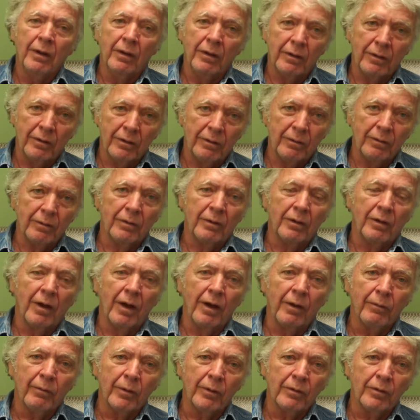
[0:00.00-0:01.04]

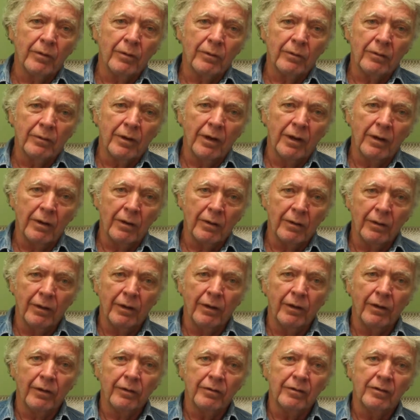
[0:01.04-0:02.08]
I would do
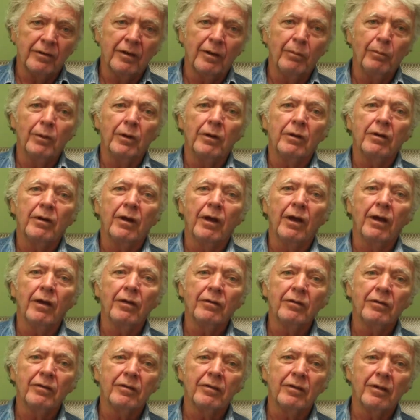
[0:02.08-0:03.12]
little snippet
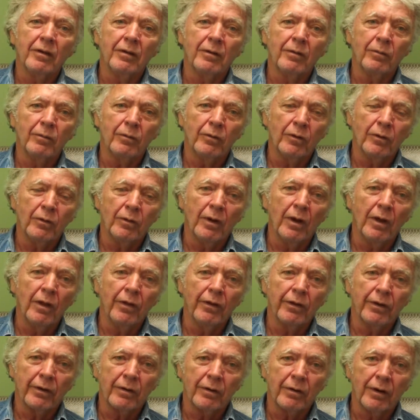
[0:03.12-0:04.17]
tests and do
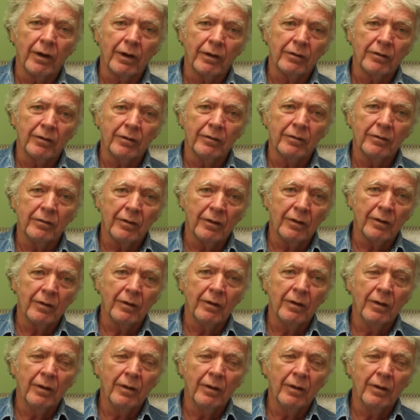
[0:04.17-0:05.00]
color corrections on